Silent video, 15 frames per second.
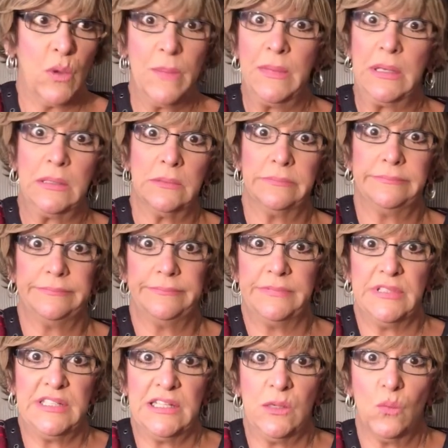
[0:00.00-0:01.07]
Women
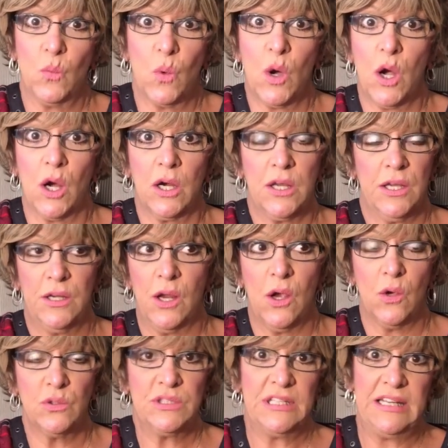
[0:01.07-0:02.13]
didn't work, you
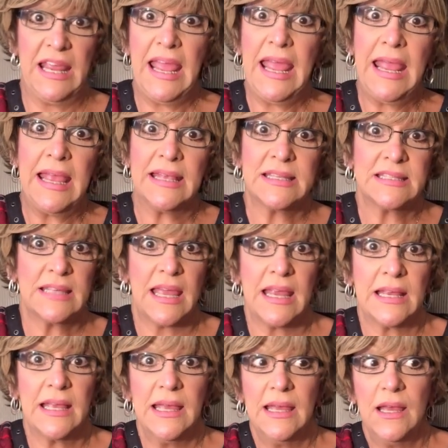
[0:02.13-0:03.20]
know. Today it's
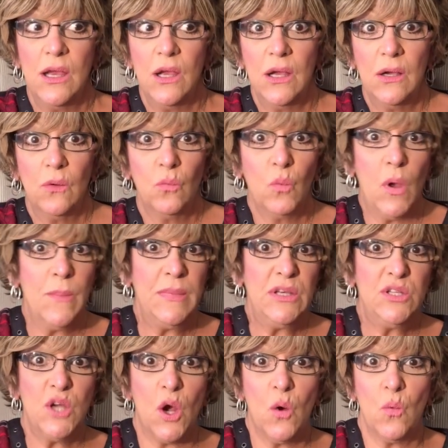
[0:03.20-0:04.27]
like women
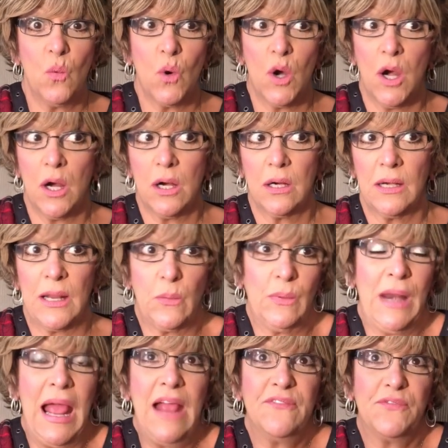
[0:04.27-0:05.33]
don't work. Like
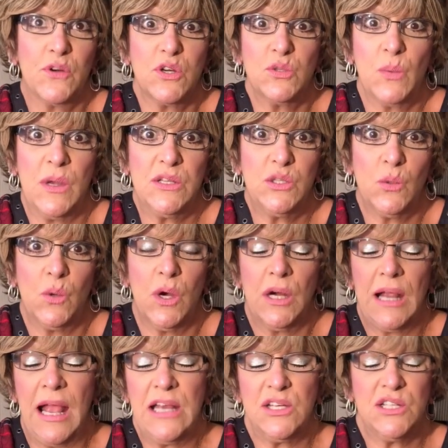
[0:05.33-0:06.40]
when I first went to
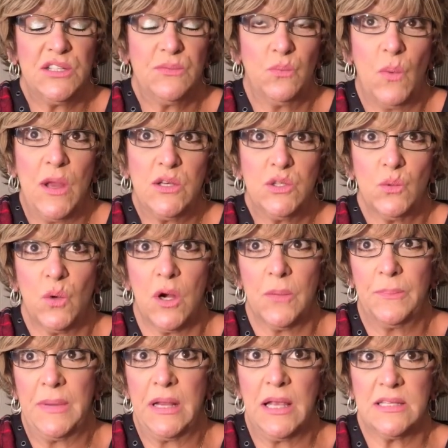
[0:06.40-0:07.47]
work, I just went to
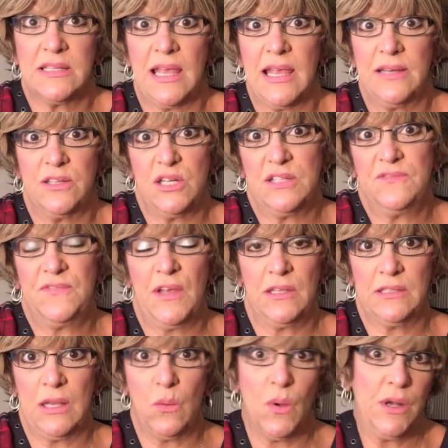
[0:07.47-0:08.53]
work because I just
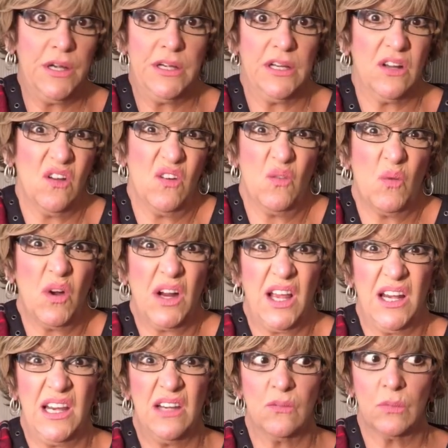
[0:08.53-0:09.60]
felt I wanted to go to work.
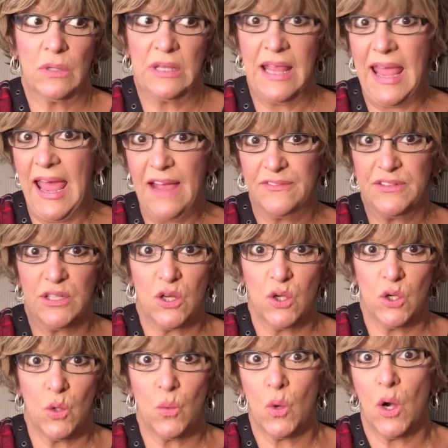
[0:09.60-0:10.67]
I didn't really have to
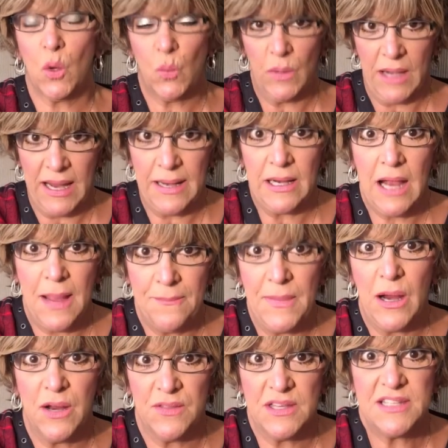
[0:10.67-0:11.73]
go to work when I got
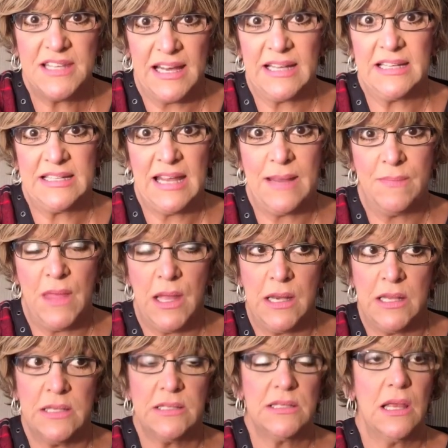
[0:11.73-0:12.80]
married the second time, that
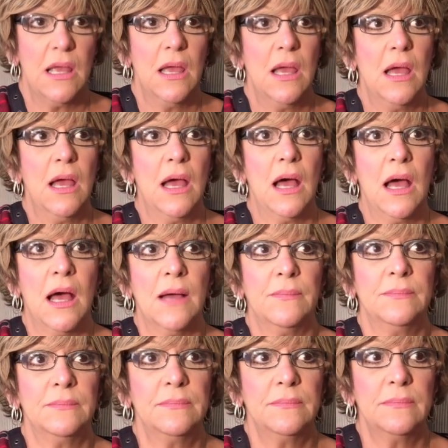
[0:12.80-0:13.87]
is.
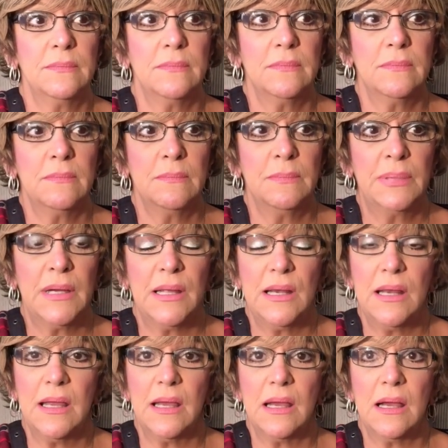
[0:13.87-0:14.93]
Um, but